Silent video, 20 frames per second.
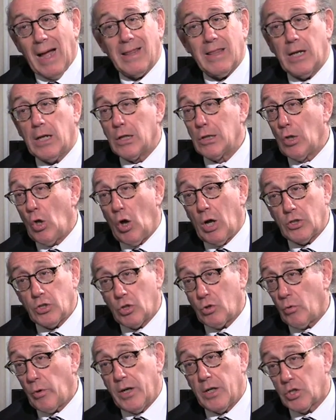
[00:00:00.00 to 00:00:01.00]
I think a law
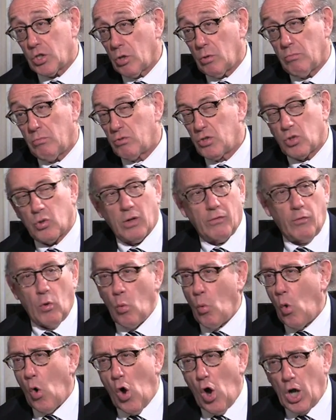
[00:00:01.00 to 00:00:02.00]
degree is a sort of
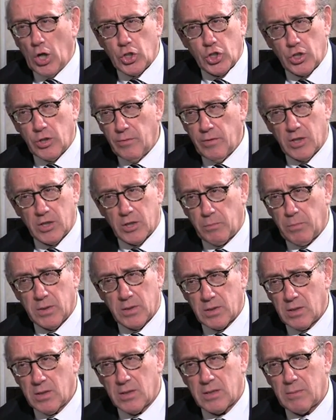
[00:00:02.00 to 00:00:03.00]
a wash in this
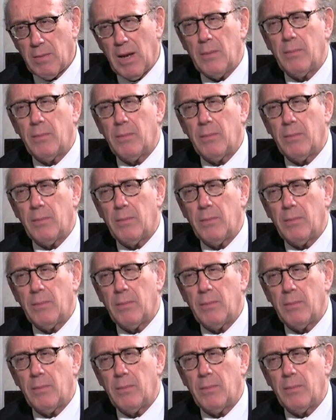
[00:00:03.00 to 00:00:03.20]
business.